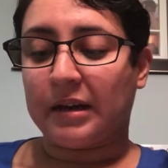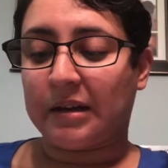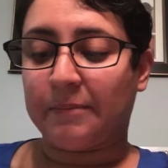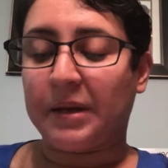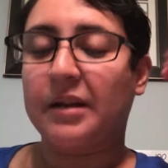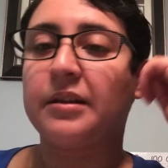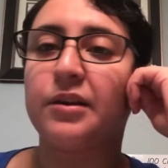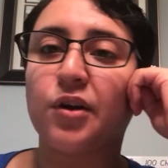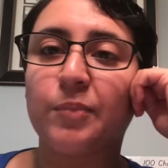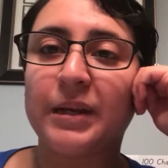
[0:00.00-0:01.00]

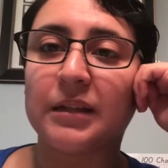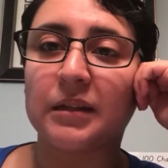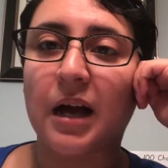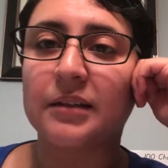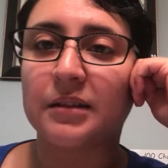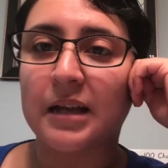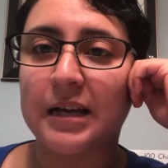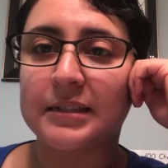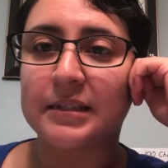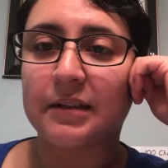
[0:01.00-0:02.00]
There have been a lot
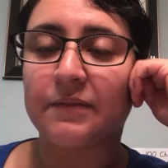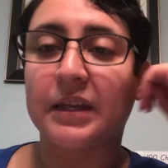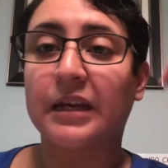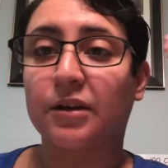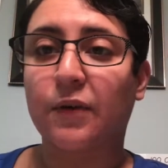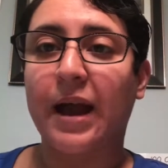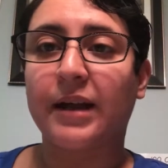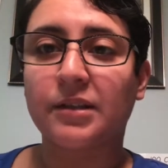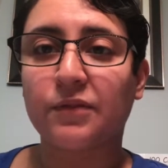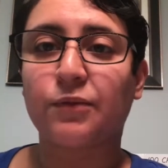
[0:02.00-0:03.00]
less of the
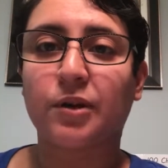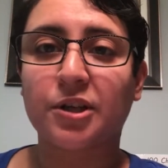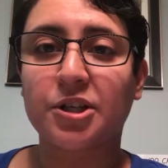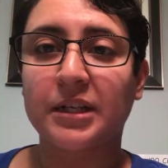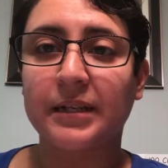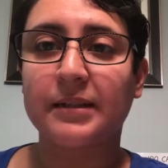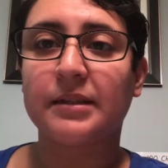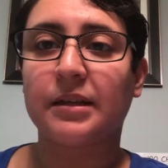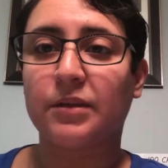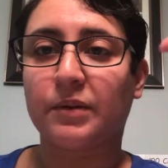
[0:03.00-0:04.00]
interactive
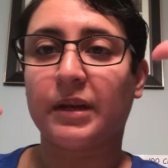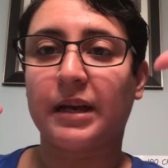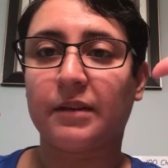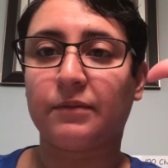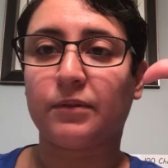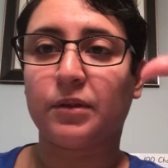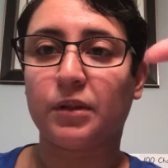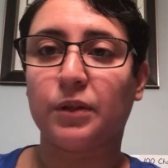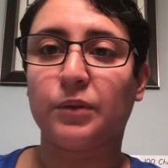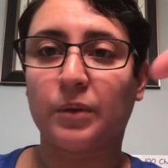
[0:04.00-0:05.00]
worksheets that you can kind of
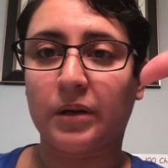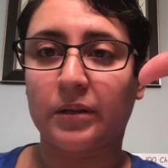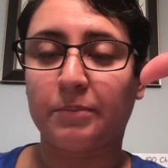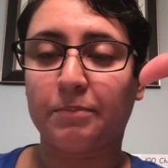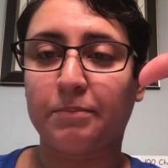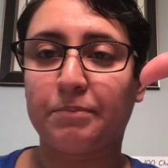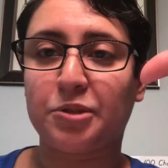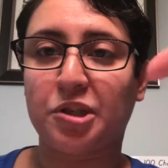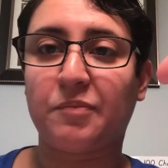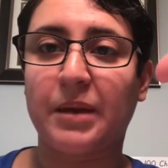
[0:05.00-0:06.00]
glue on a
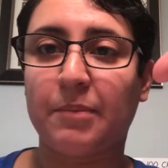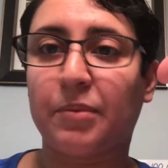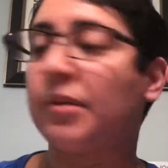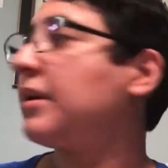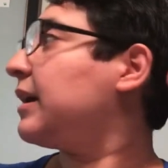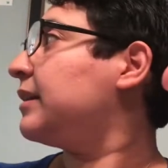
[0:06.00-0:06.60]
sheet of paper,